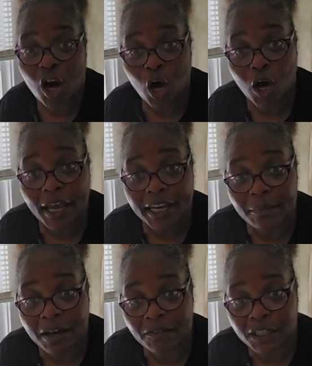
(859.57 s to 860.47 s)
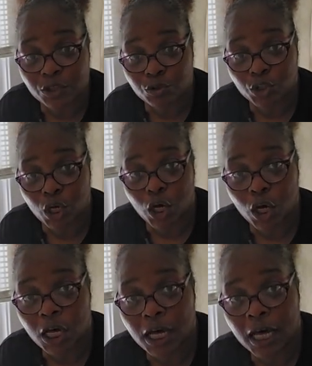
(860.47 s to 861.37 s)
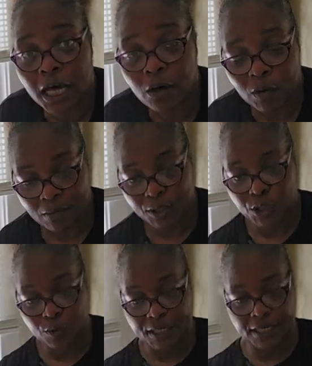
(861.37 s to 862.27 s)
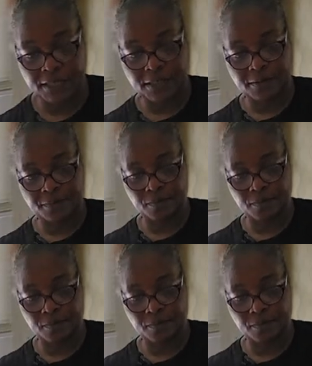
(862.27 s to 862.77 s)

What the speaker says: all 8 of my vegetables, y'all. What I'm going to do is